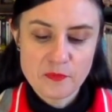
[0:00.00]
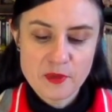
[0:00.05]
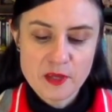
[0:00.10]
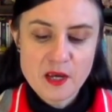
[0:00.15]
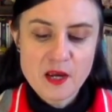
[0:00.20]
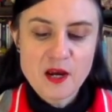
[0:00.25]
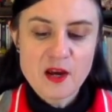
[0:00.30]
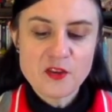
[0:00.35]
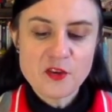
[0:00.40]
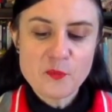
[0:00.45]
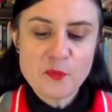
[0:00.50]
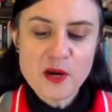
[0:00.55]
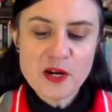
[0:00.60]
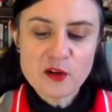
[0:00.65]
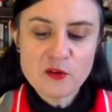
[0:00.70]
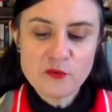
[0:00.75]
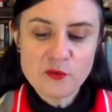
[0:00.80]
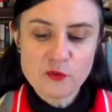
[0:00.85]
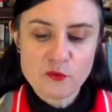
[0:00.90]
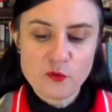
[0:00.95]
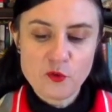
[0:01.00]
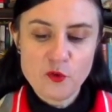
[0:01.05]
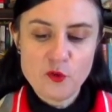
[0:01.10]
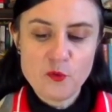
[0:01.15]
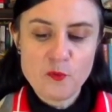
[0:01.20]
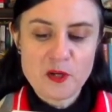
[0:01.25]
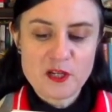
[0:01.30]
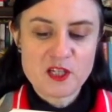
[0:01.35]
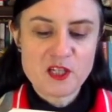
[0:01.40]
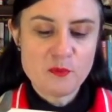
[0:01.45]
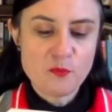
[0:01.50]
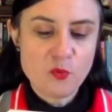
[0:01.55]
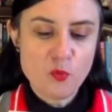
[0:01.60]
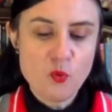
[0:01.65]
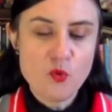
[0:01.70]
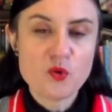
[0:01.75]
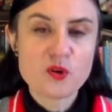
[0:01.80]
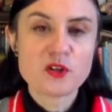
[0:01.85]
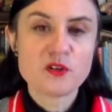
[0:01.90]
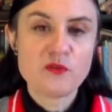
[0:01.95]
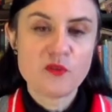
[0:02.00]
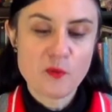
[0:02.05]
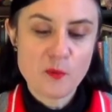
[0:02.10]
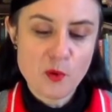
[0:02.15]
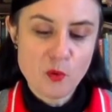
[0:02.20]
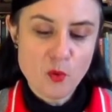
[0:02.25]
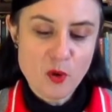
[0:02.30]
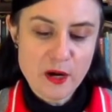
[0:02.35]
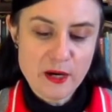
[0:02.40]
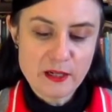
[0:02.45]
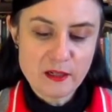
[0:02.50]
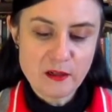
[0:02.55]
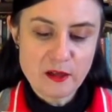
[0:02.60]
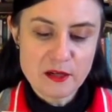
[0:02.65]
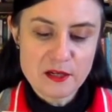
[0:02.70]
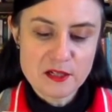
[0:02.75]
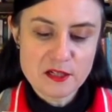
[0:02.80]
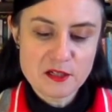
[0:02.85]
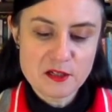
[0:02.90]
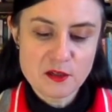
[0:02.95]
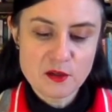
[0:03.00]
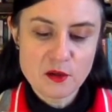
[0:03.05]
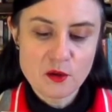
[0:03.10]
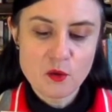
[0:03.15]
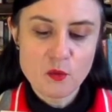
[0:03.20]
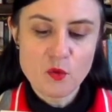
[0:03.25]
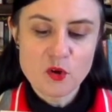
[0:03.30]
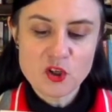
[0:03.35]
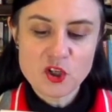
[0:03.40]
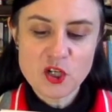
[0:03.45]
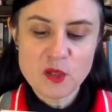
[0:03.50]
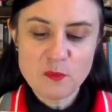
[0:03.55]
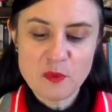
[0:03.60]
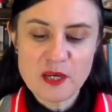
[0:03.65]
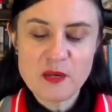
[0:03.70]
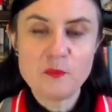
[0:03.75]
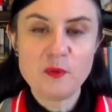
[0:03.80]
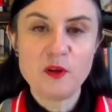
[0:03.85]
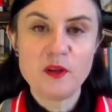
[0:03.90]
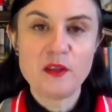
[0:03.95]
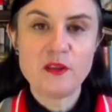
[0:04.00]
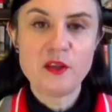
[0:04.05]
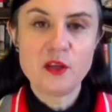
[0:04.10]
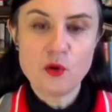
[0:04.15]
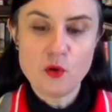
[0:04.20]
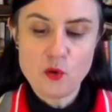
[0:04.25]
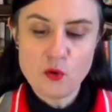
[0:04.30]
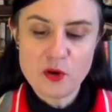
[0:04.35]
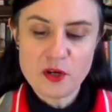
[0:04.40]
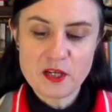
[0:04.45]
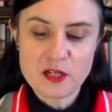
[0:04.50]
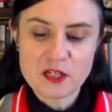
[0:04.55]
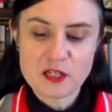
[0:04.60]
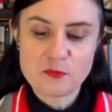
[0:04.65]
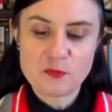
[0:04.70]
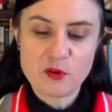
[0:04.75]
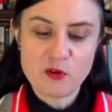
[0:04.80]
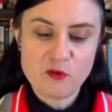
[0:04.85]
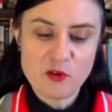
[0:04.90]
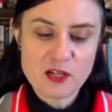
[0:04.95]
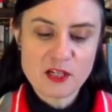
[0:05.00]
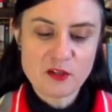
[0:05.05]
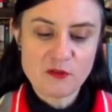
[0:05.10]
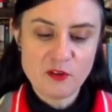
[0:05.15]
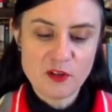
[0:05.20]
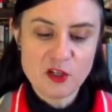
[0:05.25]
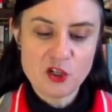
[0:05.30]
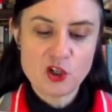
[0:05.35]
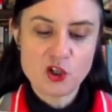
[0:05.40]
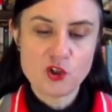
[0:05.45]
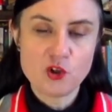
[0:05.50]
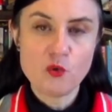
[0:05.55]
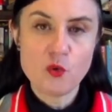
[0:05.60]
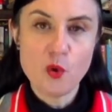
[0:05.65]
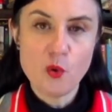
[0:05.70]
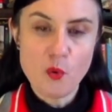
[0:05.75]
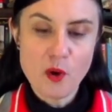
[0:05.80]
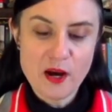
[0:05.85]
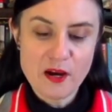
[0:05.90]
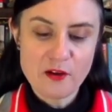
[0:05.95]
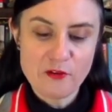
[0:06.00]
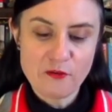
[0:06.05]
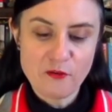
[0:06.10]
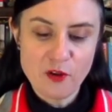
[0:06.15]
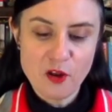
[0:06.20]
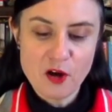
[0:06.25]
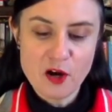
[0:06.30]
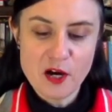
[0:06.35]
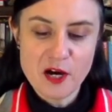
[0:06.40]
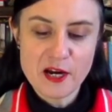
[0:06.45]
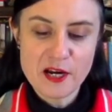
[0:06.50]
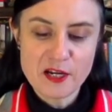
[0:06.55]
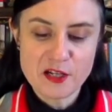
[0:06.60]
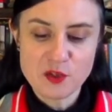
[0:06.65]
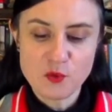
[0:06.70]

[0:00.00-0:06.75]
At the back of the room, I sip water from a wine glass, watching people in the audience progressively shoo away a fly as it